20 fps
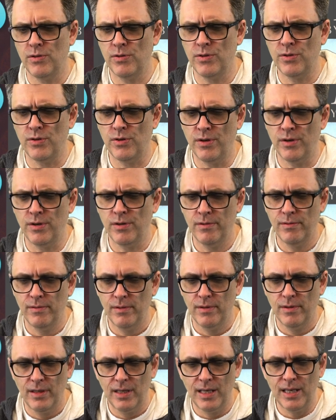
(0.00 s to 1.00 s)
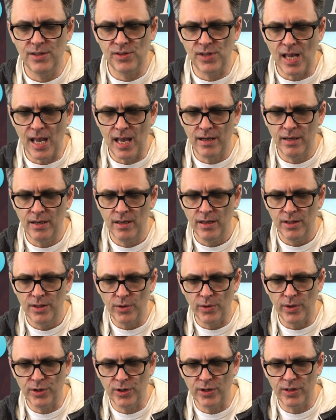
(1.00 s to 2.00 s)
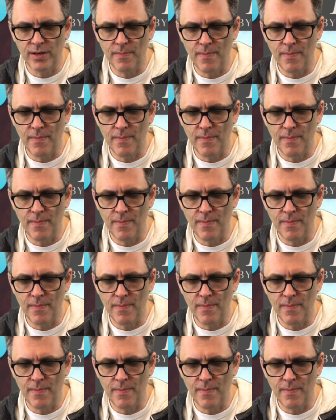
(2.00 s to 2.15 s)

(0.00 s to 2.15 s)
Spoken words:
Sir, he said, though he couldn't